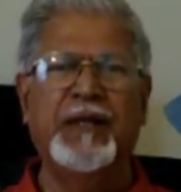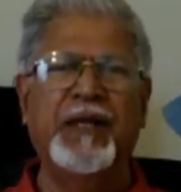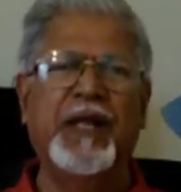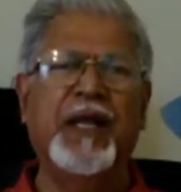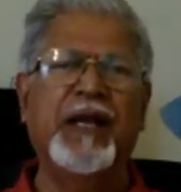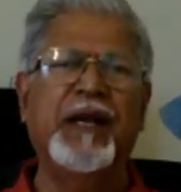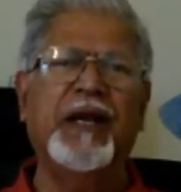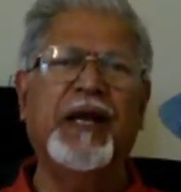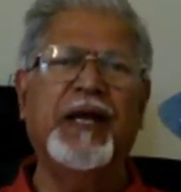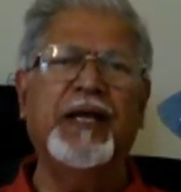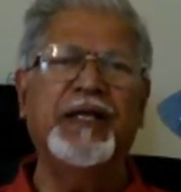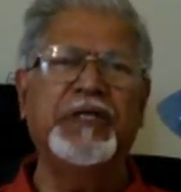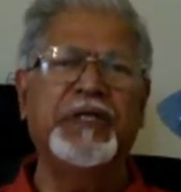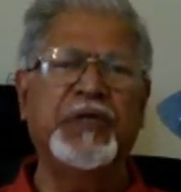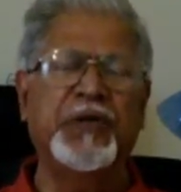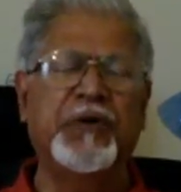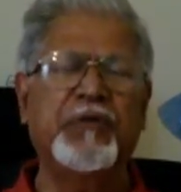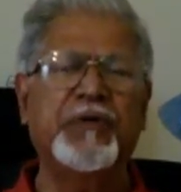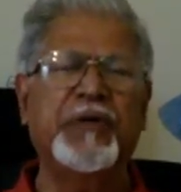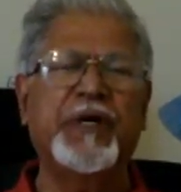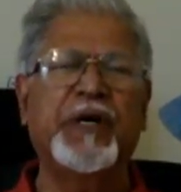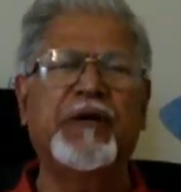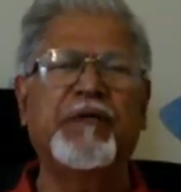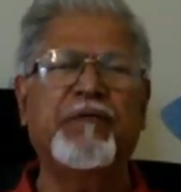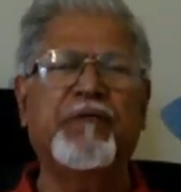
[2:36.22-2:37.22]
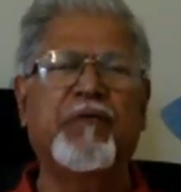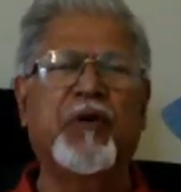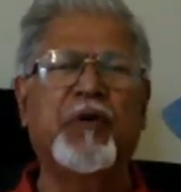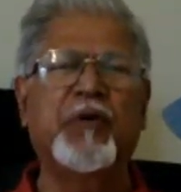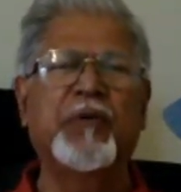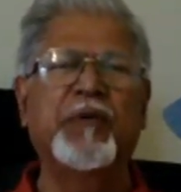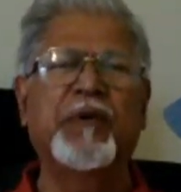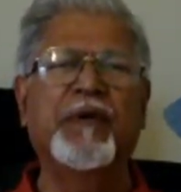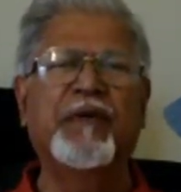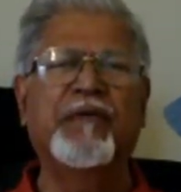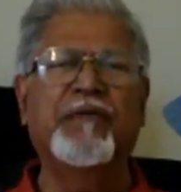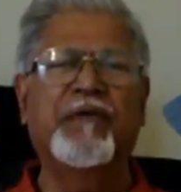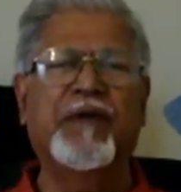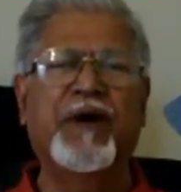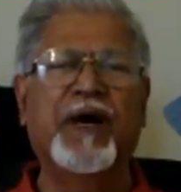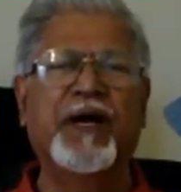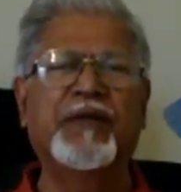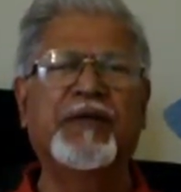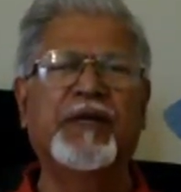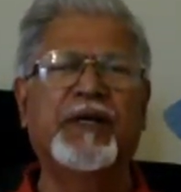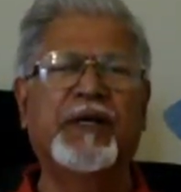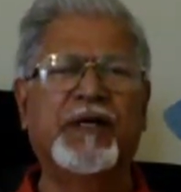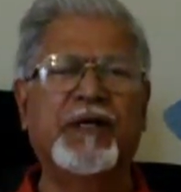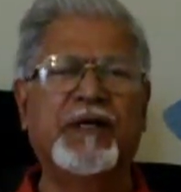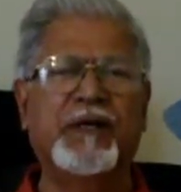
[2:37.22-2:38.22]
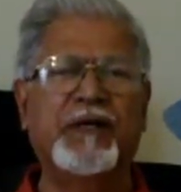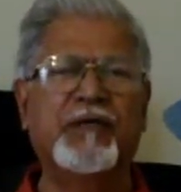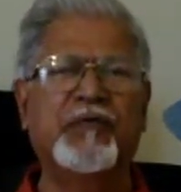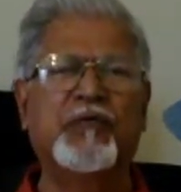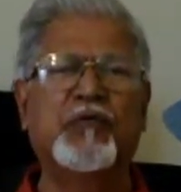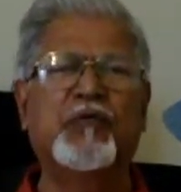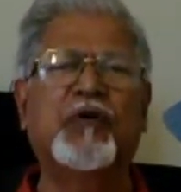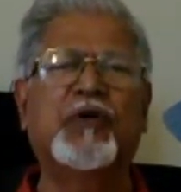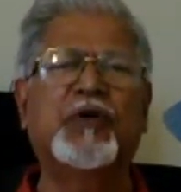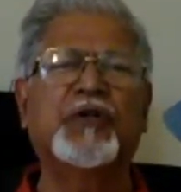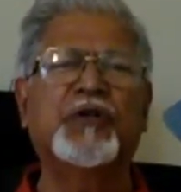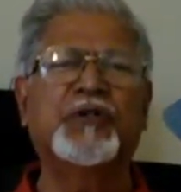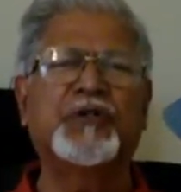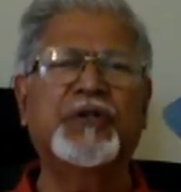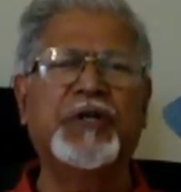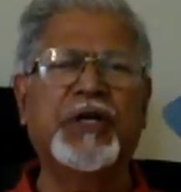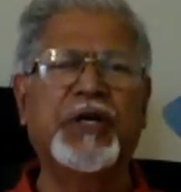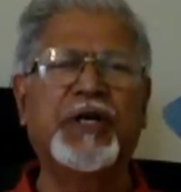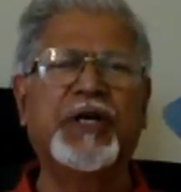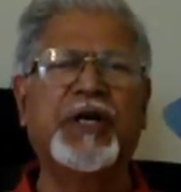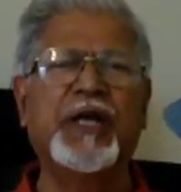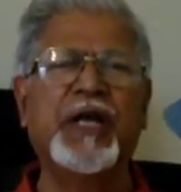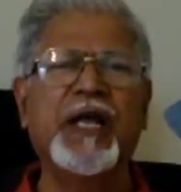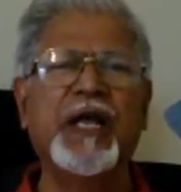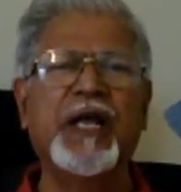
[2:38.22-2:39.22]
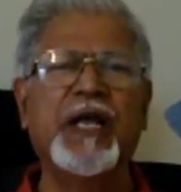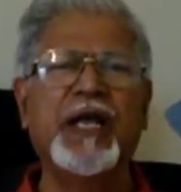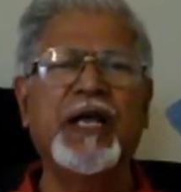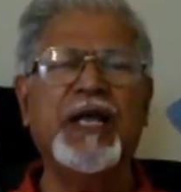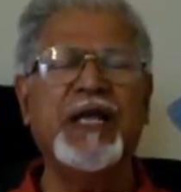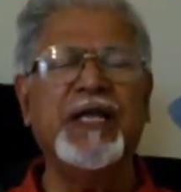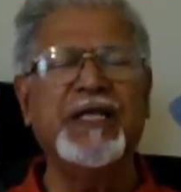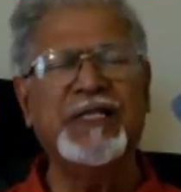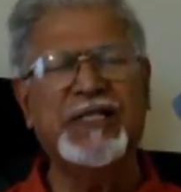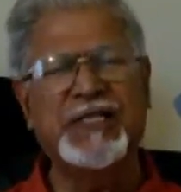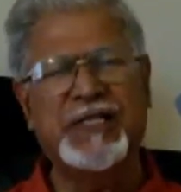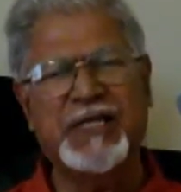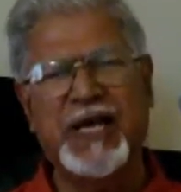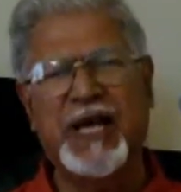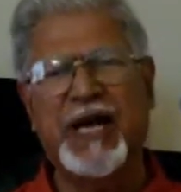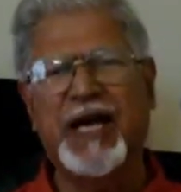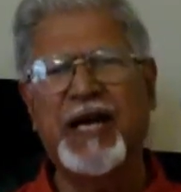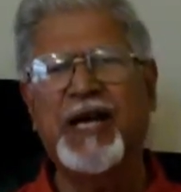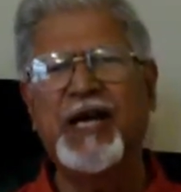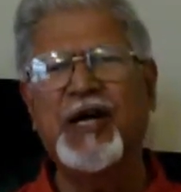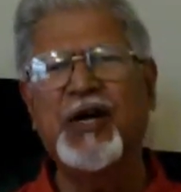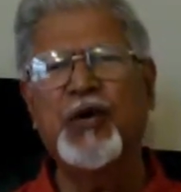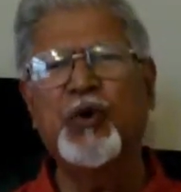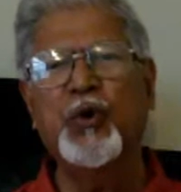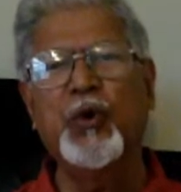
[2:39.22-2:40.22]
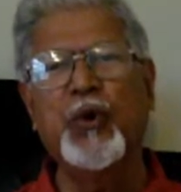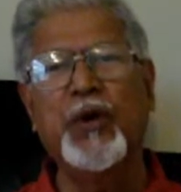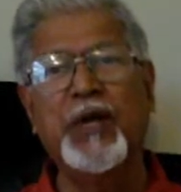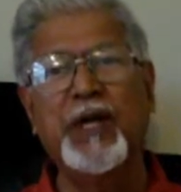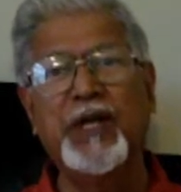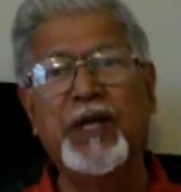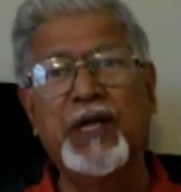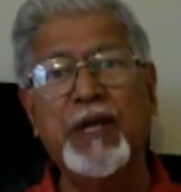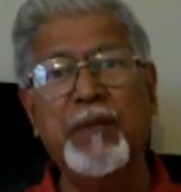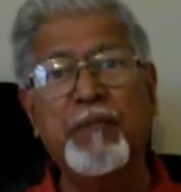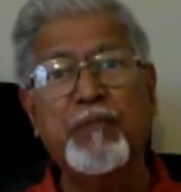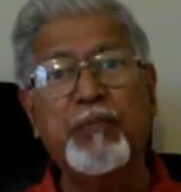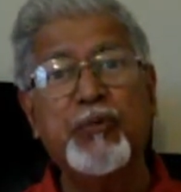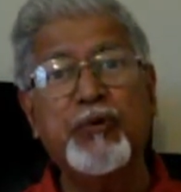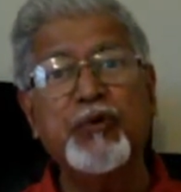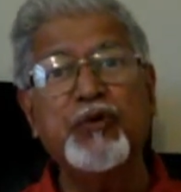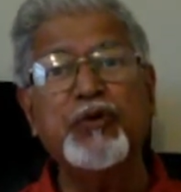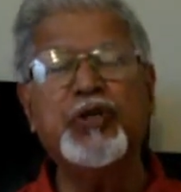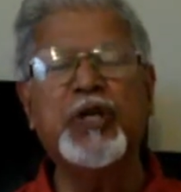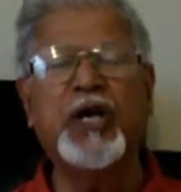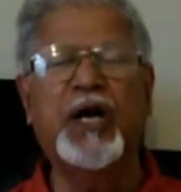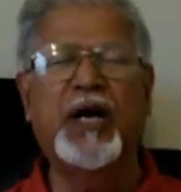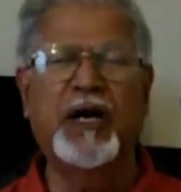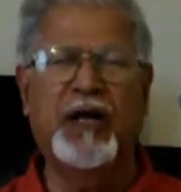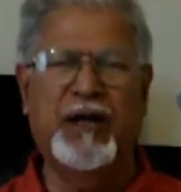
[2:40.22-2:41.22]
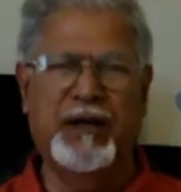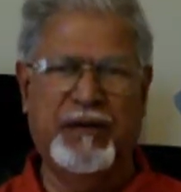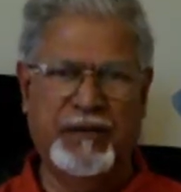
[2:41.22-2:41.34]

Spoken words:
Then I shouted for my father, who was sitting inside doing the puja.